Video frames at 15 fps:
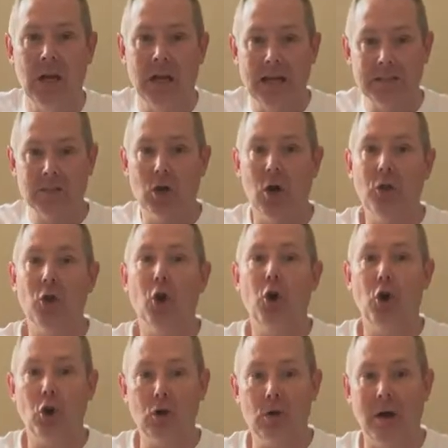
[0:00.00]
It's called the
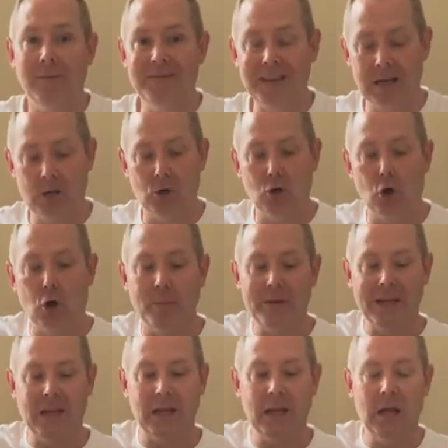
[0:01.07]
hook of the
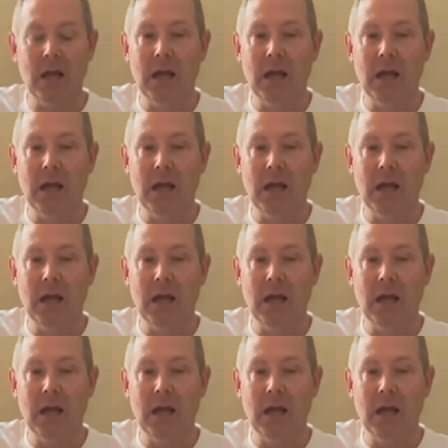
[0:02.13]
acromion,